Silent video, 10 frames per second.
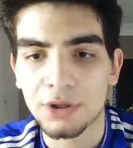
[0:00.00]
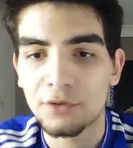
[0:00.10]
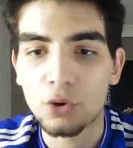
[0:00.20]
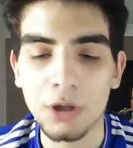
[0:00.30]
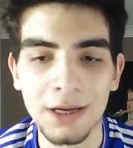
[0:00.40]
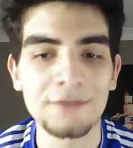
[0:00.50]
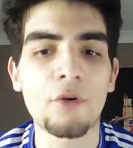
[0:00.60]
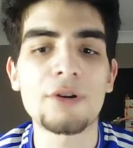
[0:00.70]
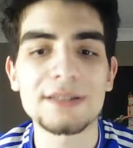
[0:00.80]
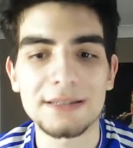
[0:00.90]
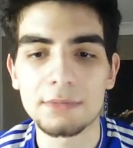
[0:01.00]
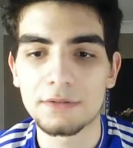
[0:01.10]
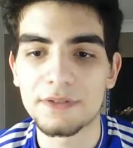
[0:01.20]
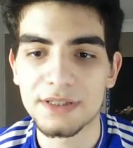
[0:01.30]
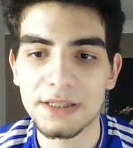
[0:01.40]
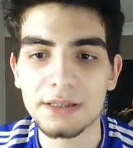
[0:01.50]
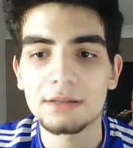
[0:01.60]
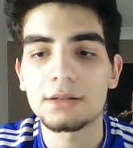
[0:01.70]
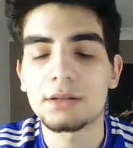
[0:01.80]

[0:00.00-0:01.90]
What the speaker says: They've got like a very similar physique.